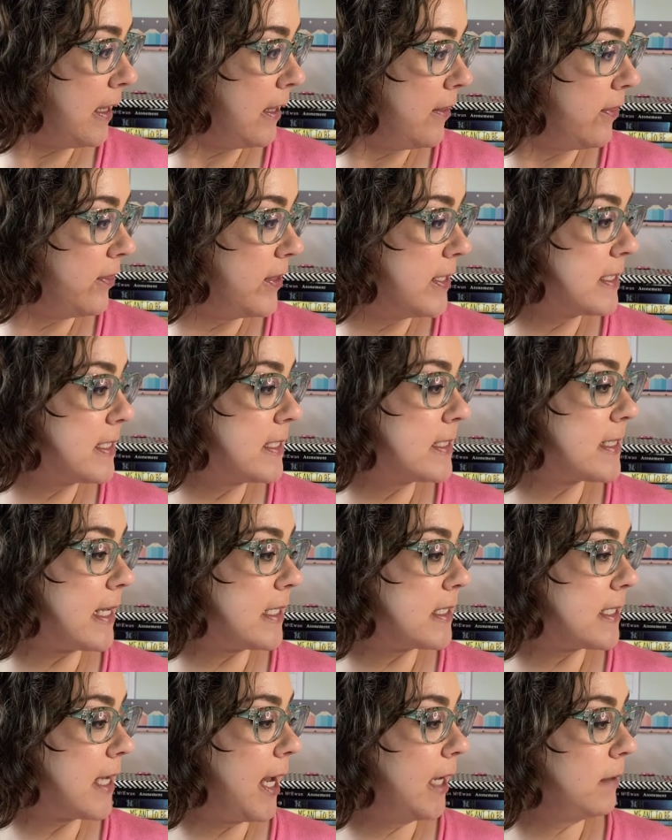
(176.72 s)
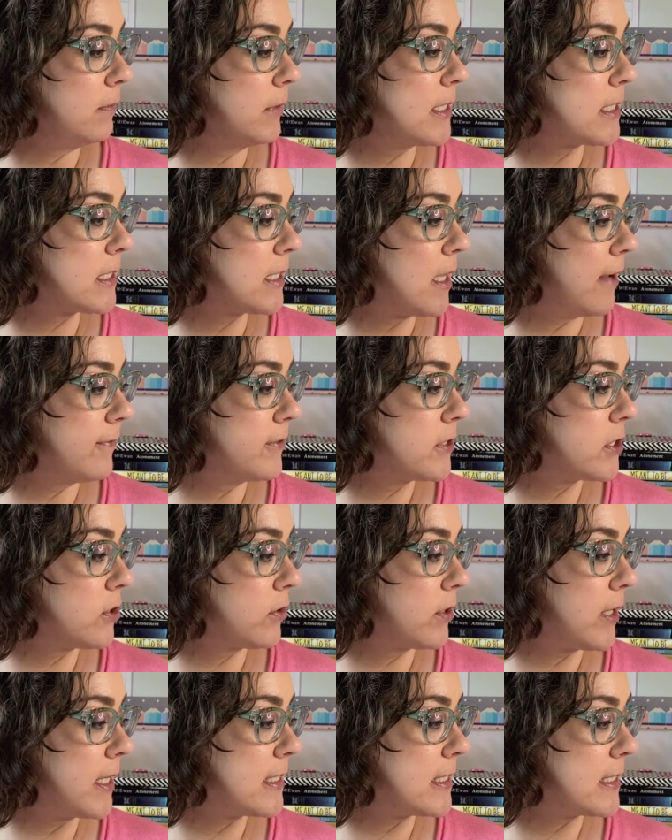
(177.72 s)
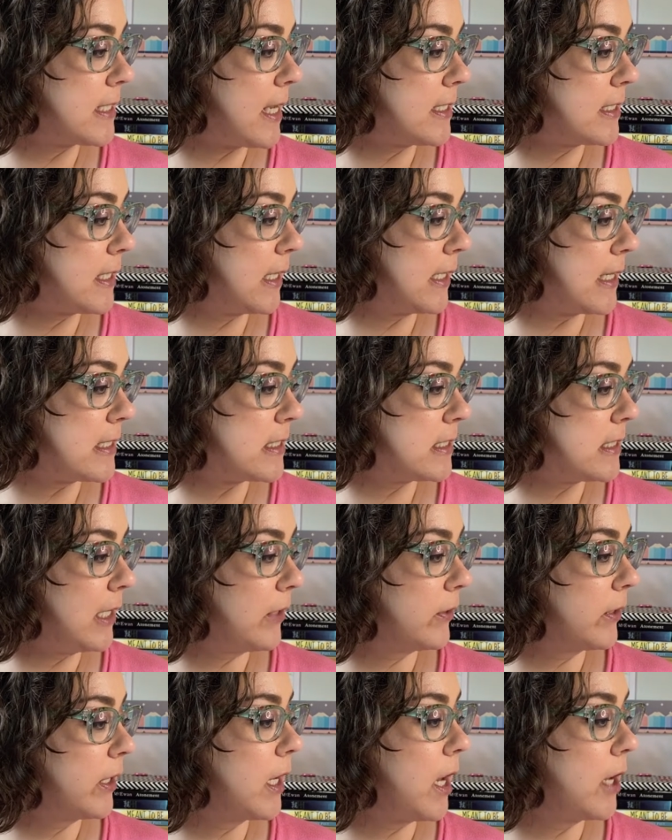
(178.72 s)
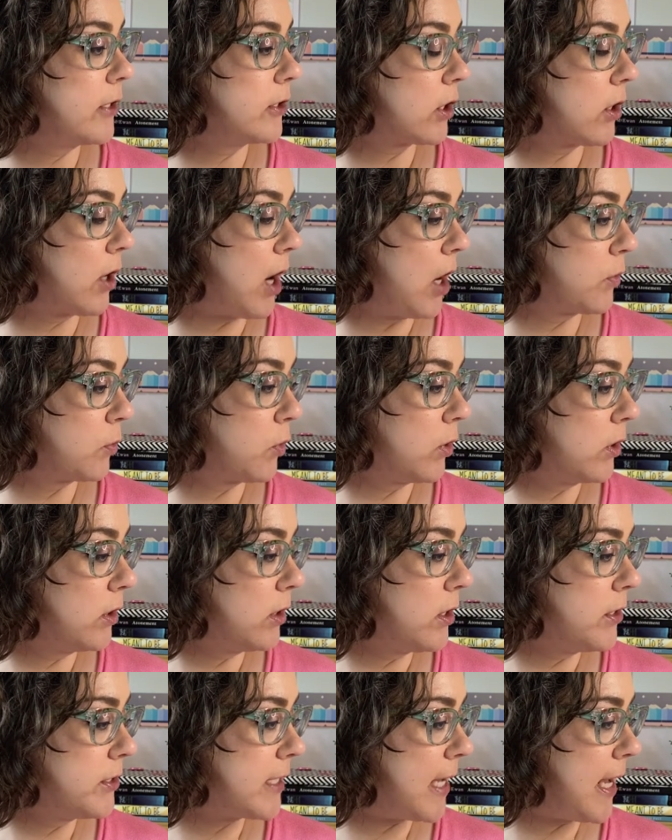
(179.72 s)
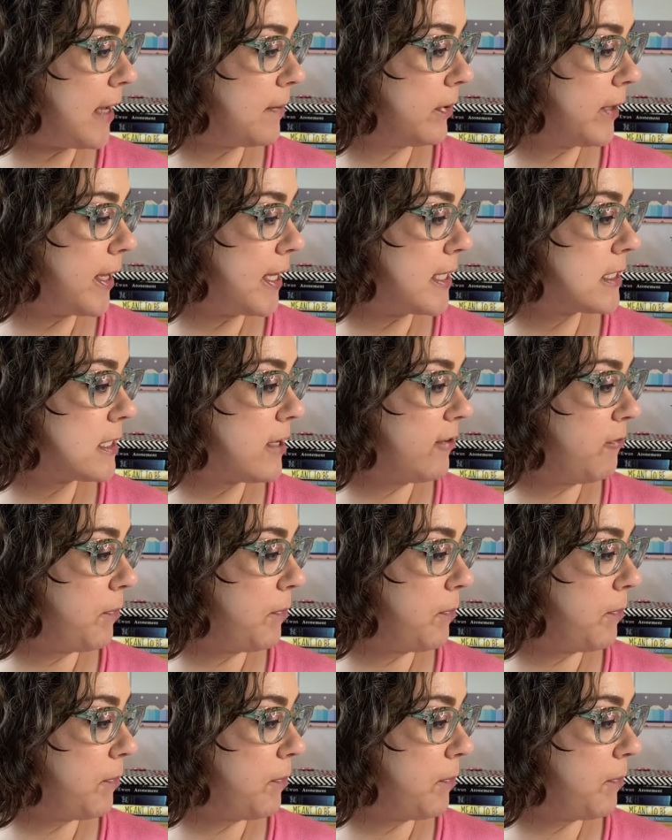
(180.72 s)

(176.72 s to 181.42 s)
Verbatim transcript: "This is a timeless love story set in a secret underground world, a place of